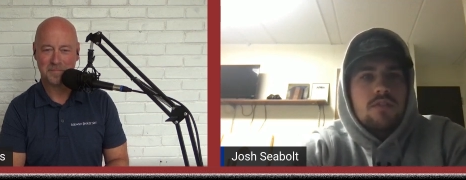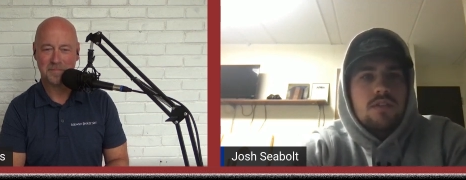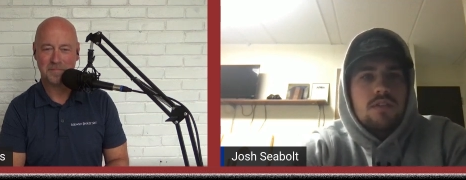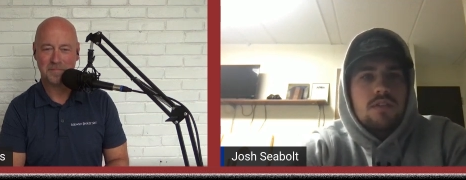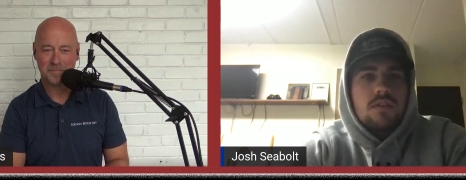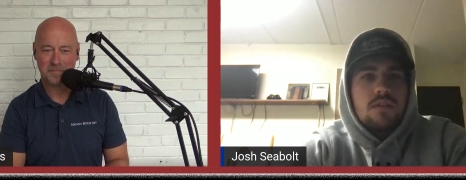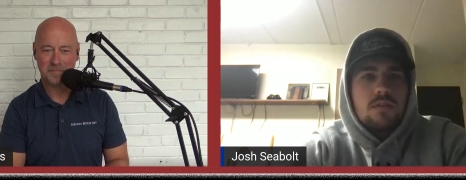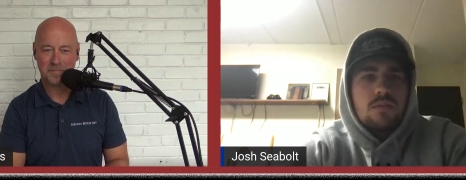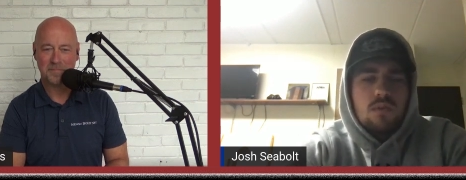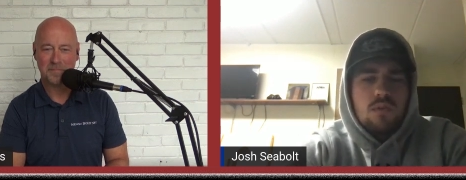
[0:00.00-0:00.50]
Speaker 1: And
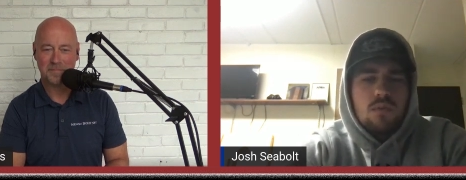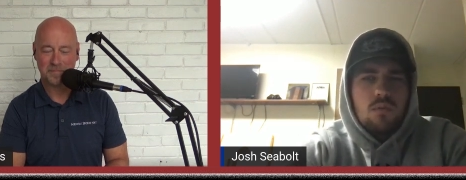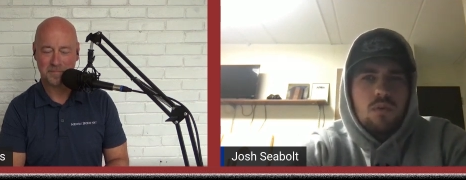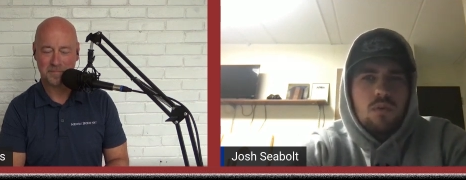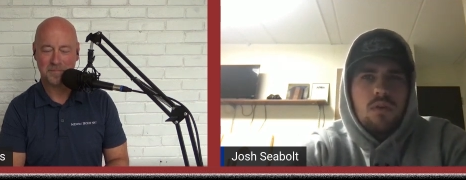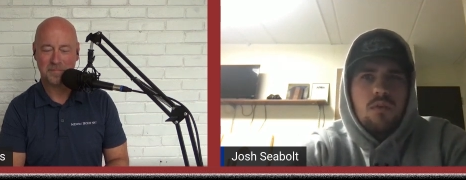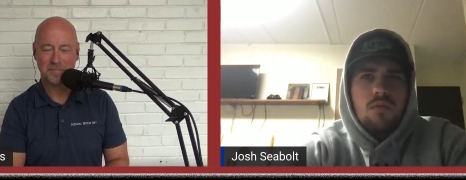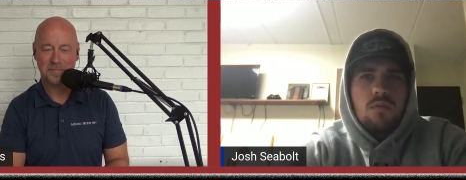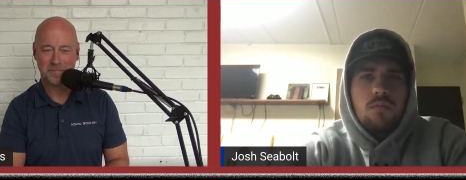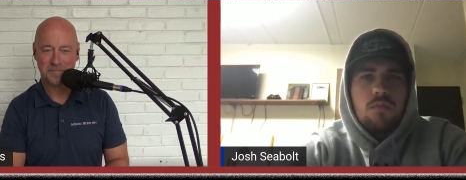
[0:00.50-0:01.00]
we're,
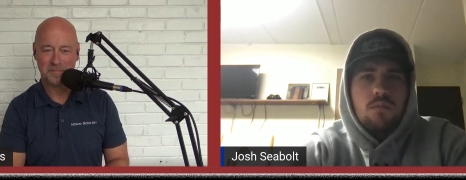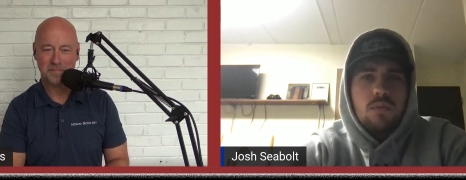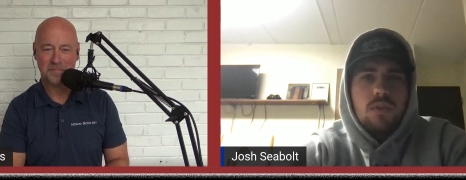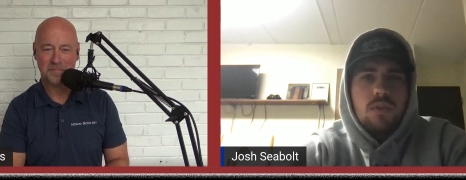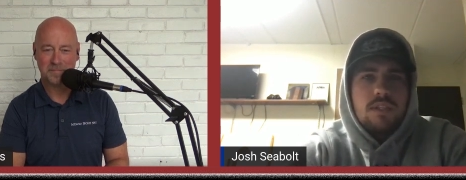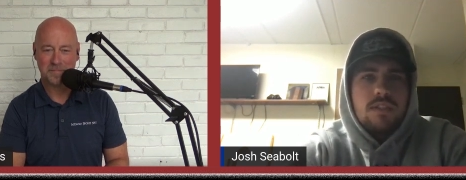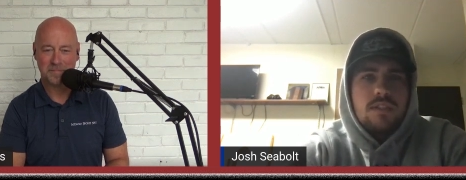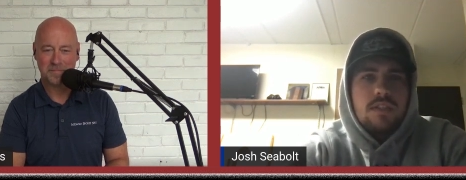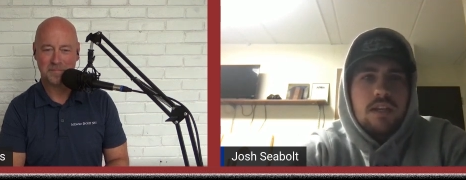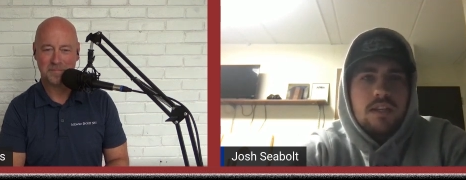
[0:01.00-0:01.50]
we're a
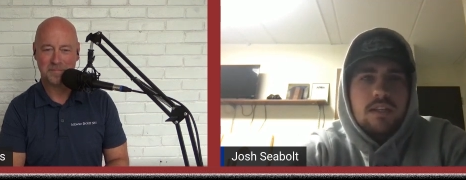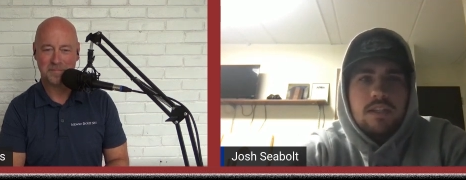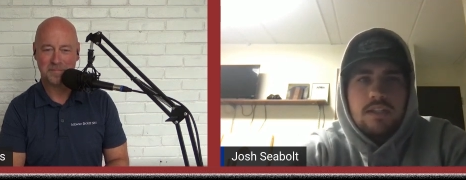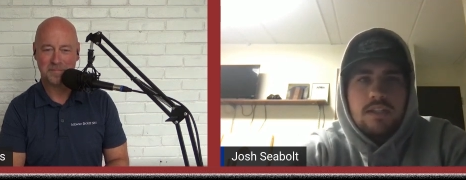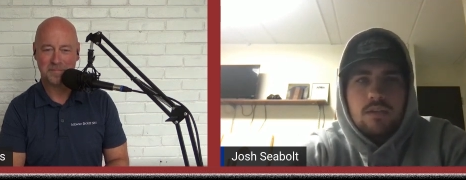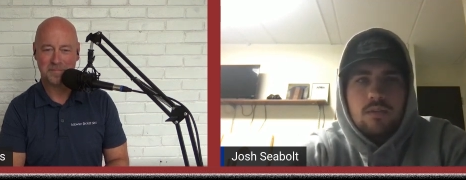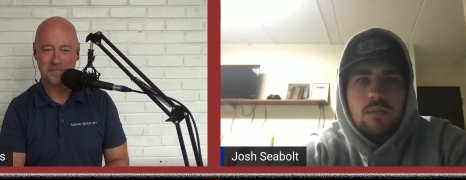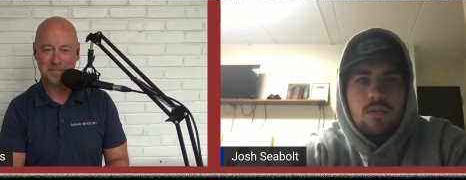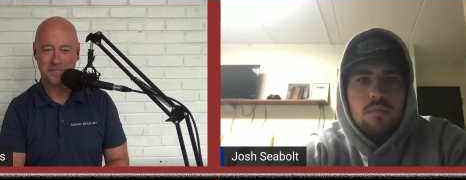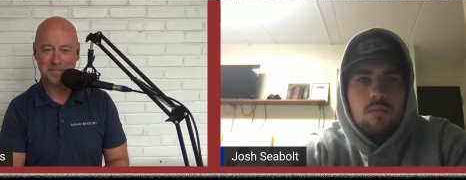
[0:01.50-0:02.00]
really tight
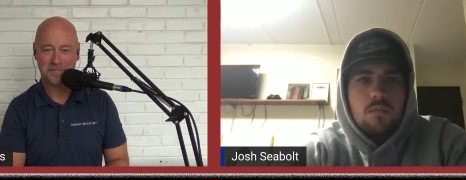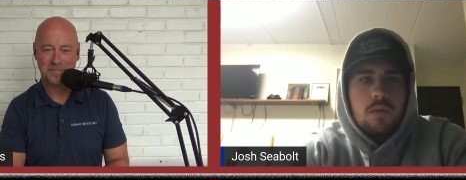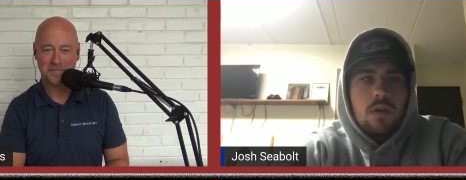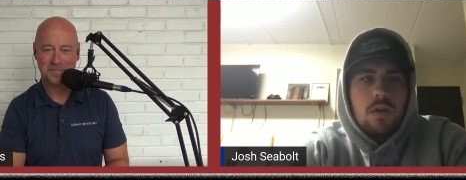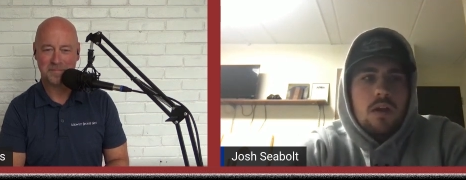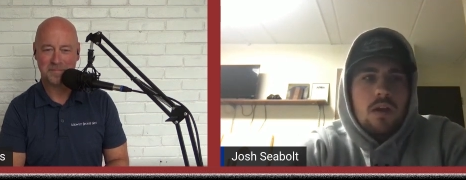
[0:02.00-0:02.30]
knit group.